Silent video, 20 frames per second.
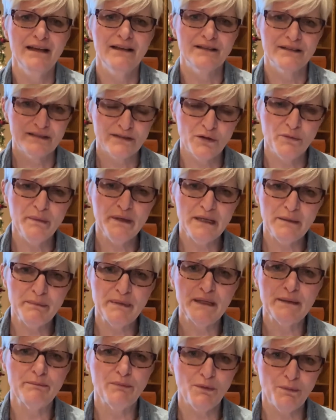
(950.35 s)
So many
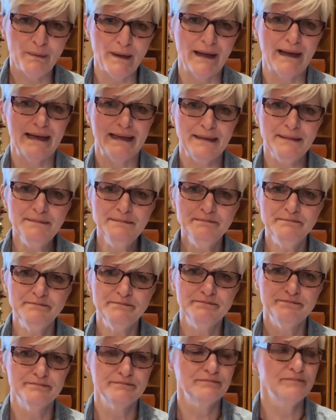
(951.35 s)
people buy
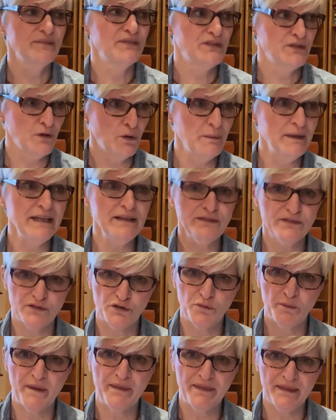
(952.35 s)
so many
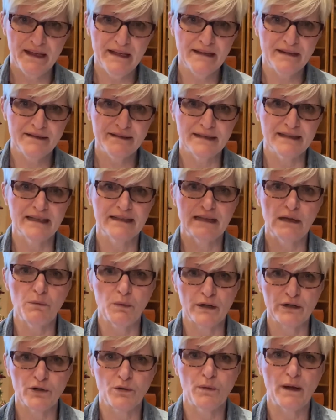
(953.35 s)
stupid things and then they
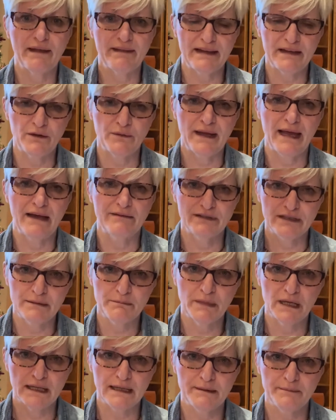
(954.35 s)
wonder why they don't have any
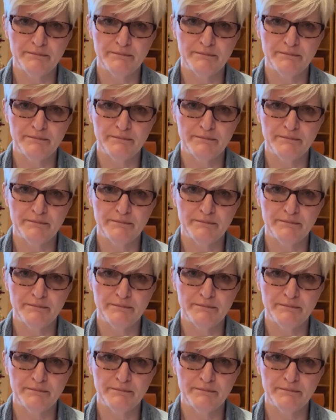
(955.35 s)
money.